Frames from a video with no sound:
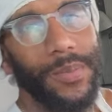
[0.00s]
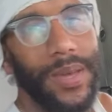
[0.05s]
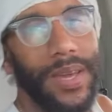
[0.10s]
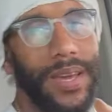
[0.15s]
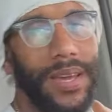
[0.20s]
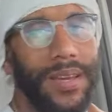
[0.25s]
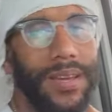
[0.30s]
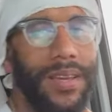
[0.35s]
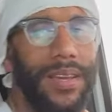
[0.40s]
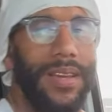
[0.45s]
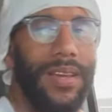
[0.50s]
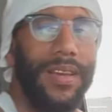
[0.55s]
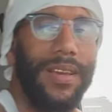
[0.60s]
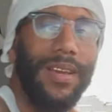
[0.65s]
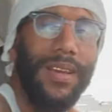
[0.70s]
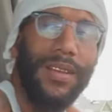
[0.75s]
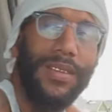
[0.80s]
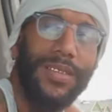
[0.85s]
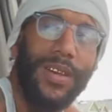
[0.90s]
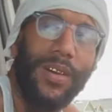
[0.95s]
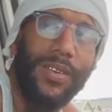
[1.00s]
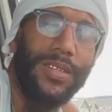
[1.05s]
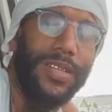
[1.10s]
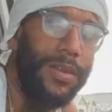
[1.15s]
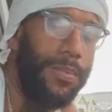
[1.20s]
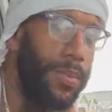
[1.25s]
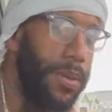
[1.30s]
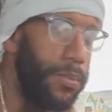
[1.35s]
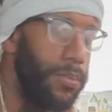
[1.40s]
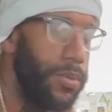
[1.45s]
man. Talk to
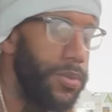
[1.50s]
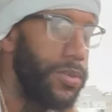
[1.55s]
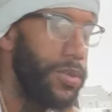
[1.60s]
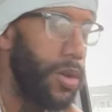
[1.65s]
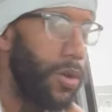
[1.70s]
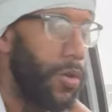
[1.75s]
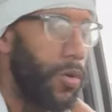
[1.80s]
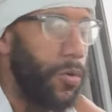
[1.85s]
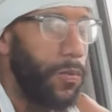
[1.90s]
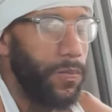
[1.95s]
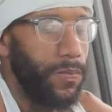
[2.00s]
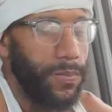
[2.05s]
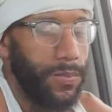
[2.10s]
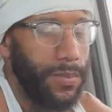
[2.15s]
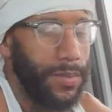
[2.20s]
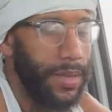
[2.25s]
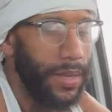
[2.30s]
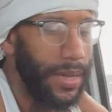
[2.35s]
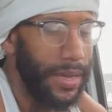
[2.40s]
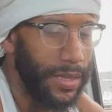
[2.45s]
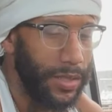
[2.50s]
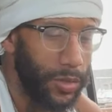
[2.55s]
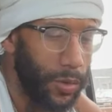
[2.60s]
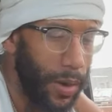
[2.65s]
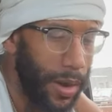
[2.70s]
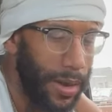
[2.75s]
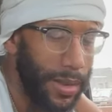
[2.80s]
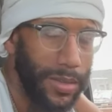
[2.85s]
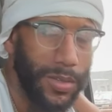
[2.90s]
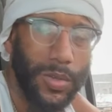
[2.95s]
the people. So, to get
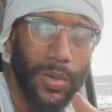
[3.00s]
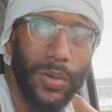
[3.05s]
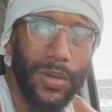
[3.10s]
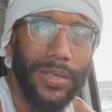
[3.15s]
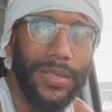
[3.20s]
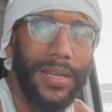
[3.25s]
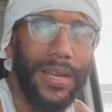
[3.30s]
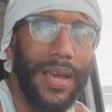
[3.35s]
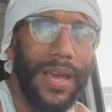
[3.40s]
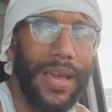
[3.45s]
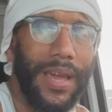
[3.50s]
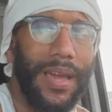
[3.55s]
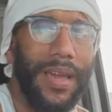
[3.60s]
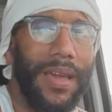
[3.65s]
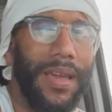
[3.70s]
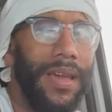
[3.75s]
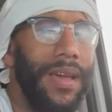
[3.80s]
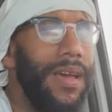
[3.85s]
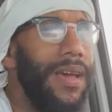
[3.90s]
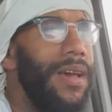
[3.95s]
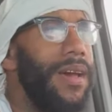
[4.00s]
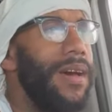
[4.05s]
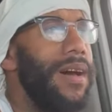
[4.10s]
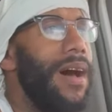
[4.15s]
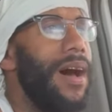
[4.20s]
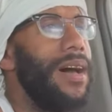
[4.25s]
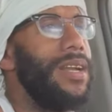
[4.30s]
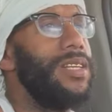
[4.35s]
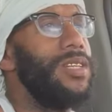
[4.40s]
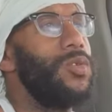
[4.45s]
straight into it today,
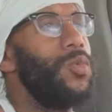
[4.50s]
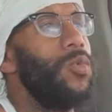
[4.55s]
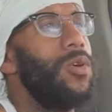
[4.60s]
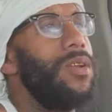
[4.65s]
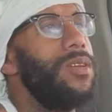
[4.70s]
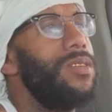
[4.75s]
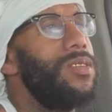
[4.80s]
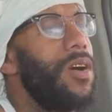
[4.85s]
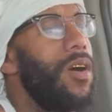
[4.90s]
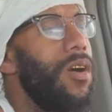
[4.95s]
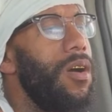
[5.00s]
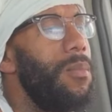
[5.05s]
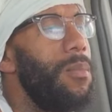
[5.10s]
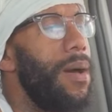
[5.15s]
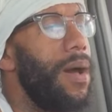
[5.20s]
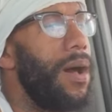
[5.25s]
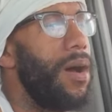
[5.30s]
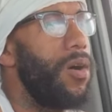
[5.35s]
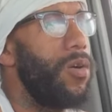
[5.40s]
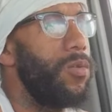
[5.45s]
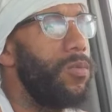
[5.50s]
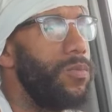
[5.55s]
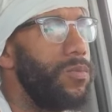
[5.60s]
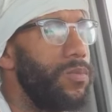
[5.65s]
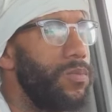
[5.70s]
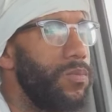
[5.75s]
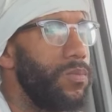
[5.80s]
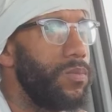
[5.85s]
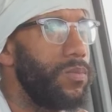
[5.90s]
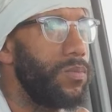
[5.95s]
I just want to talk about
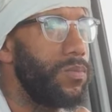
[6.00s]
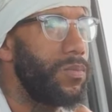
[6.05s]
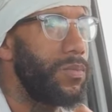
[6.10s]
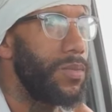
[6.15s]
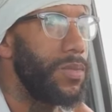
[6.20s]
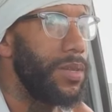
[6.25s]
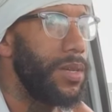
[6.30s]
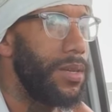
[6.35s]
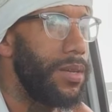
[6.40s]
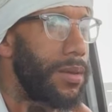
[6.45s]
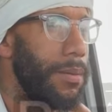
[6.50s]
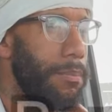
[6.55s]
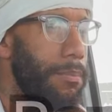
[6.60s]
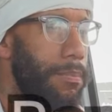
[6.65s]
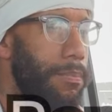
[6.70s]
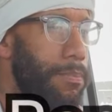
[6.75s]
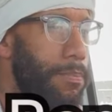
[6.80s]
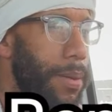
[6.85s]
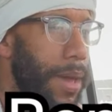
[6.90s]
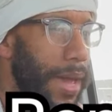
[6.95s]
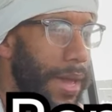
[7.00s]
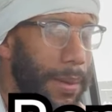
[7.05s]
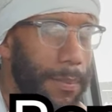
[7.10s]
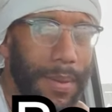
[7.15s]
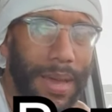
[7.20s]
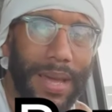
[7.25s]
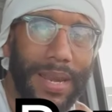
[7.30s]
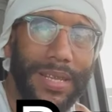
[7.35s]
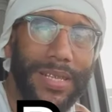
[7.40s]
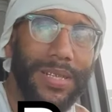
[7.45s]
bank
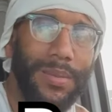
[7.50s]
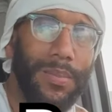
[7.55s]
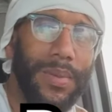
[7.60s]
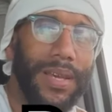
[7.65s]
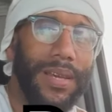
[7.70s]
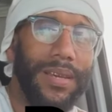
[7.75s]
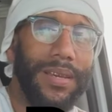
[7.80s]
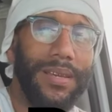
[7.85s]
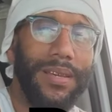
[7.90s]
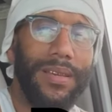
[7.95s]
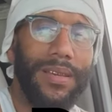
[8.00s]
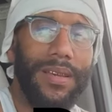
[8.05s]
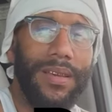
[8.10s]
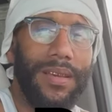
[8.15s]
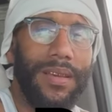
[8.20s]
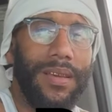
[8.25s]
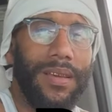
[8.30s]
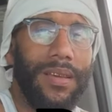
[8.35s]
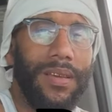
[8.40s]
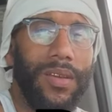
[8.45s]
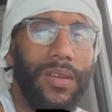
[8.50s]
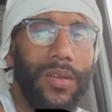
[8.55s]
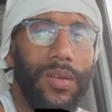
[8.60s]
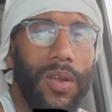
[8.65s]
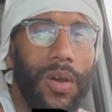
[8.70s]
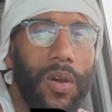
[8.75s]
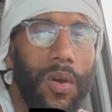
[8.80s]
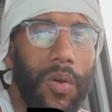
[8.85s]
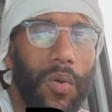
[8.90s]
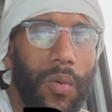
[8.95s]
management, you
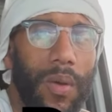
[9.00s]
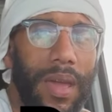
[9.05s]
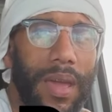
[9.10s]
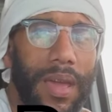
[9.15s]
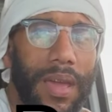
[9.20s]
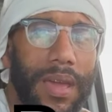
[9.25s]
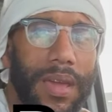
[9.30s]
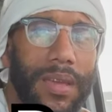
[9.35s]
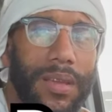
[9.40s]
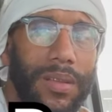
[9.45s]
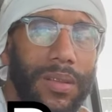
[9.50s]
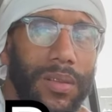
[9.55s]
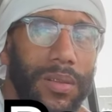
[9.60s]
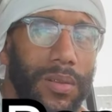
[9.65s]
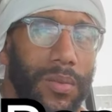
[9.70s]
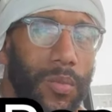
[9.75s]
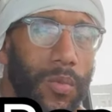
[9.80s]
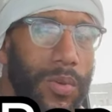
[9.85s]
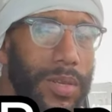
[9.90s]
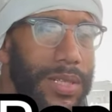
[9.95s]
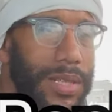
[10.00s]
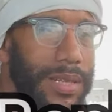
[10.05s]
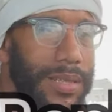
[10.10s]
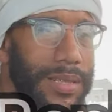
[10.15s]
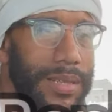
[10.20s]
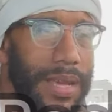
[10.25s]
know, and we just